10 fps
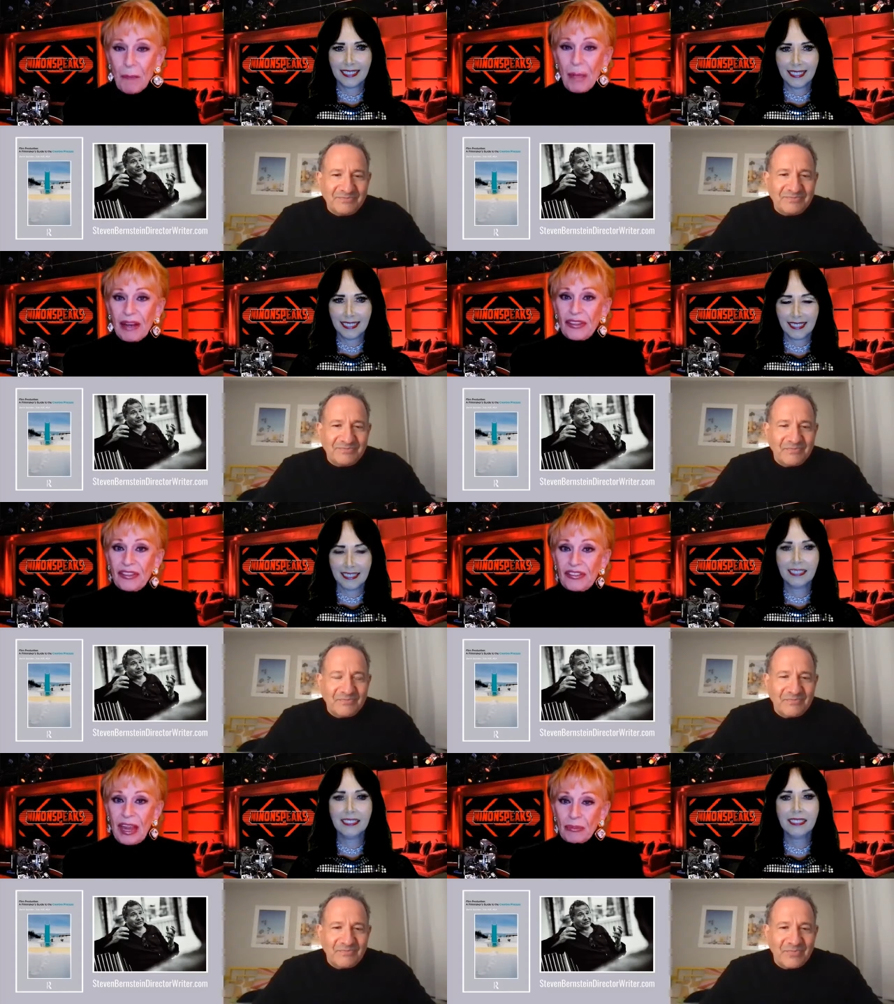Speaker 1: But at the
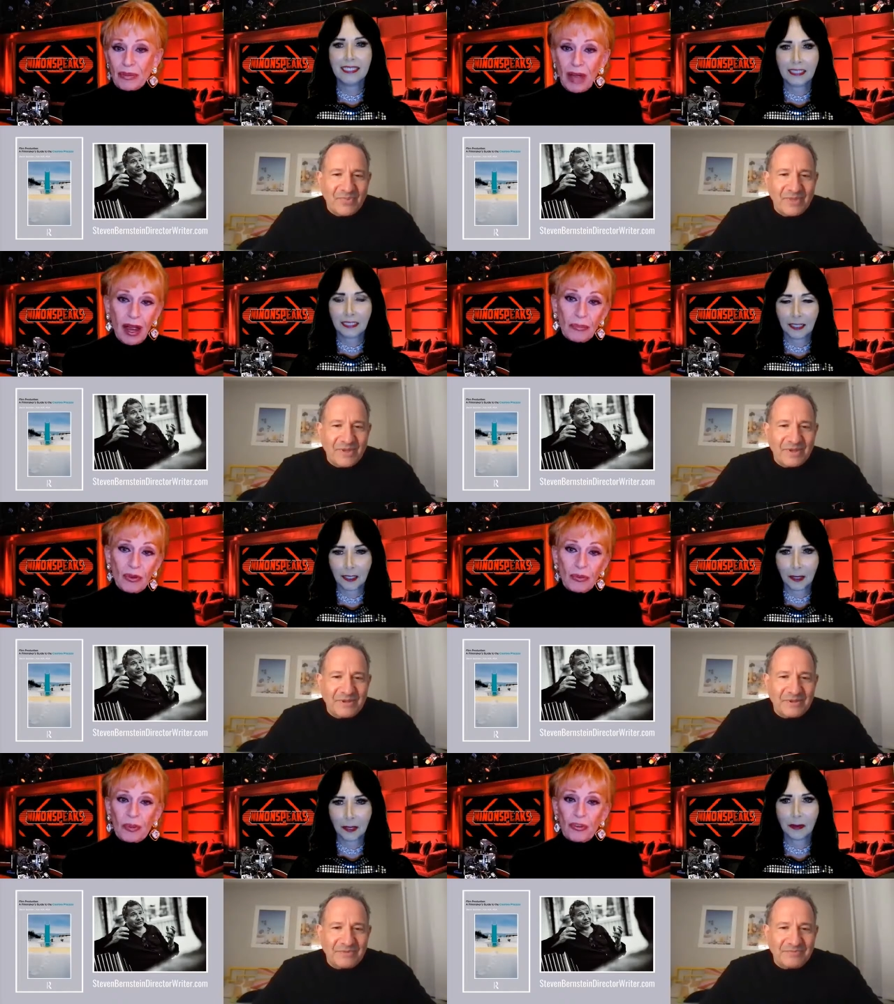same time,
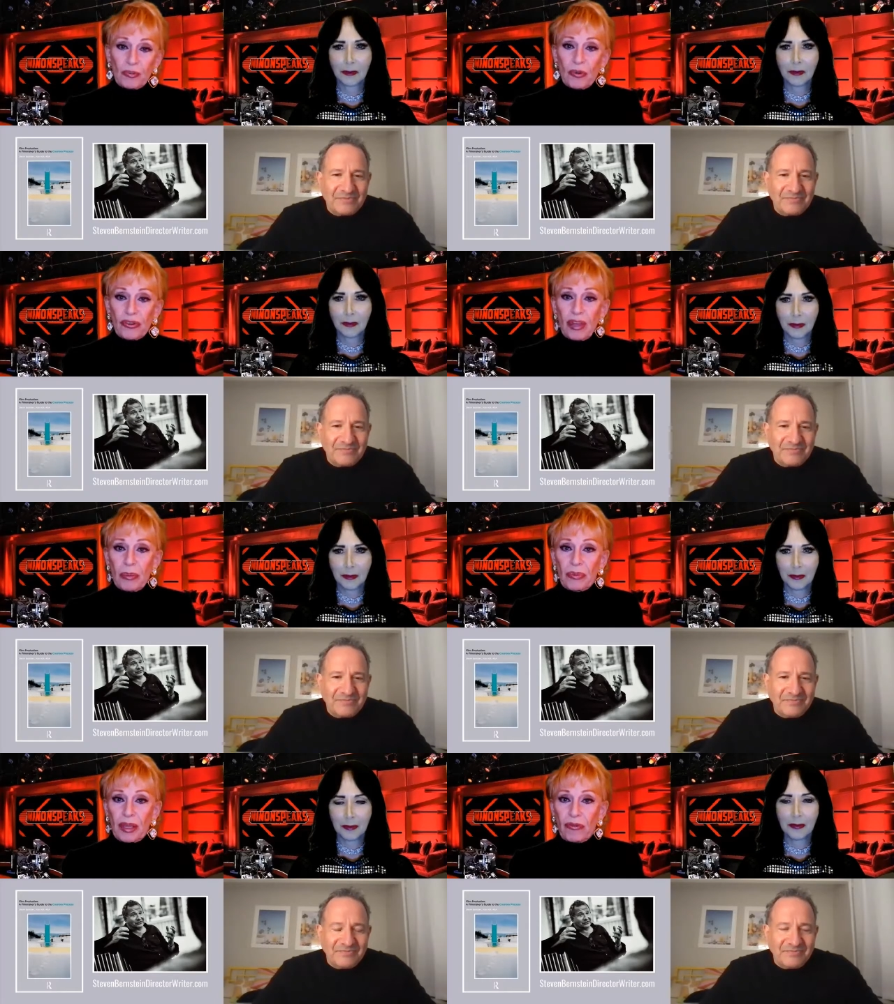you just brought
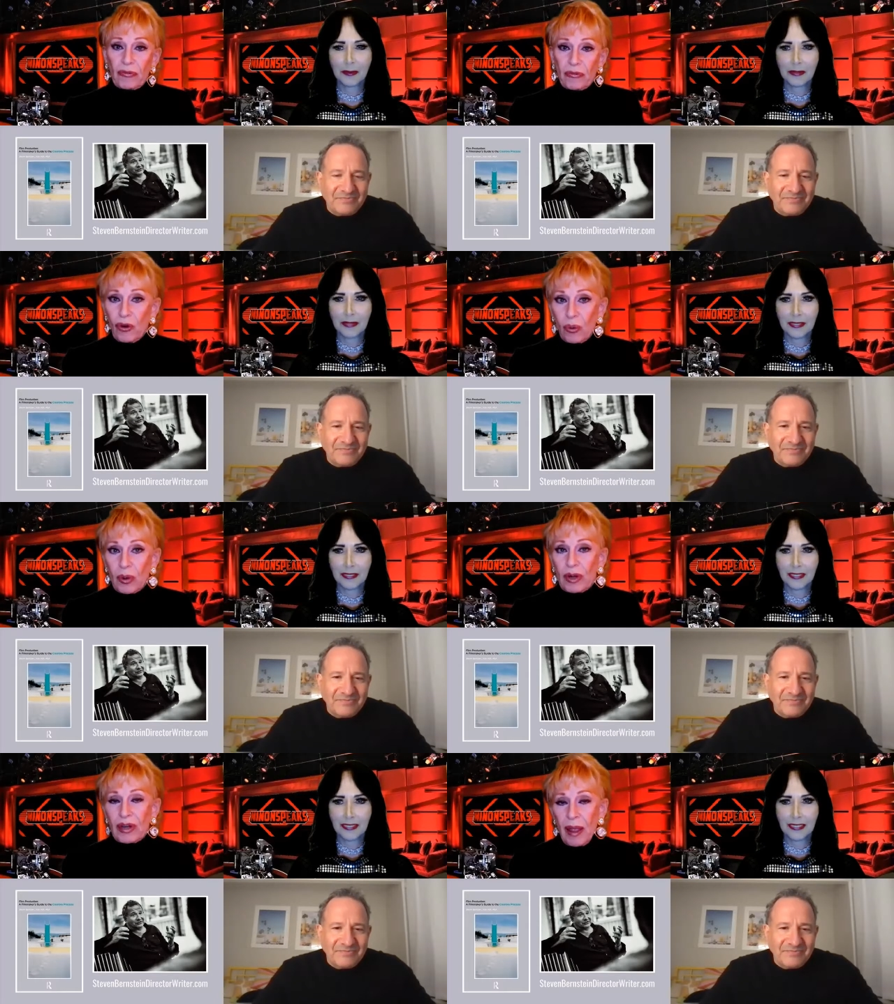something
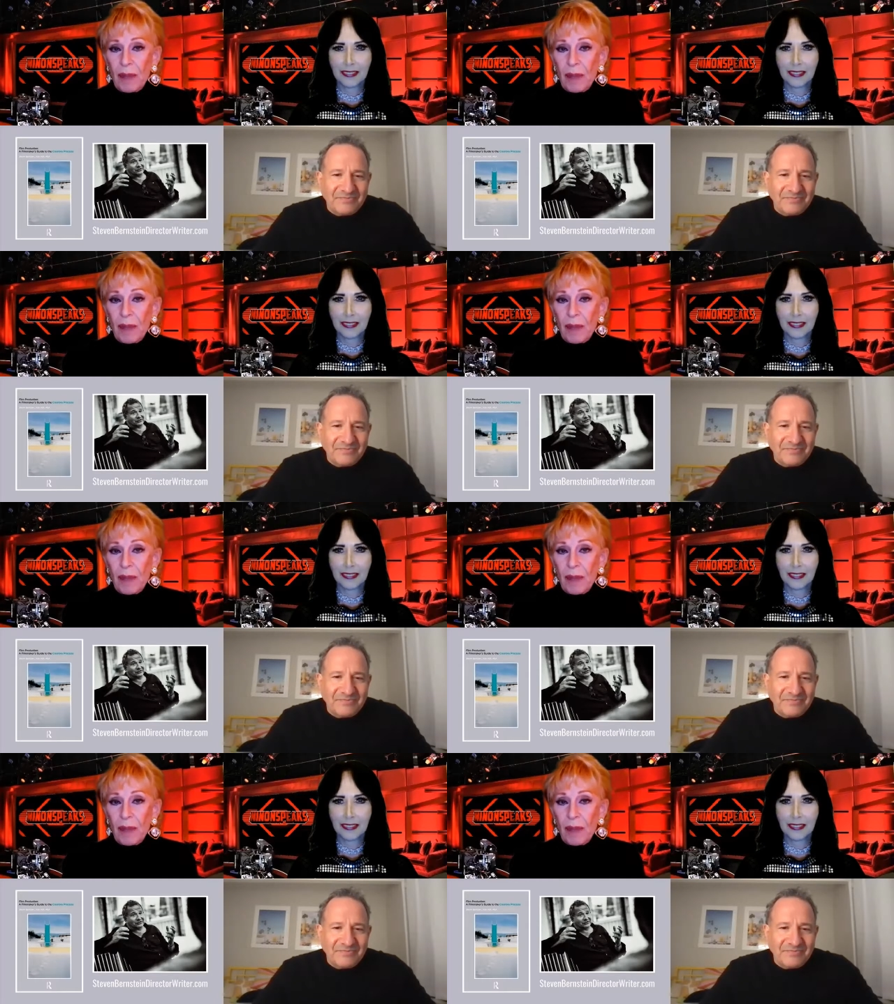forward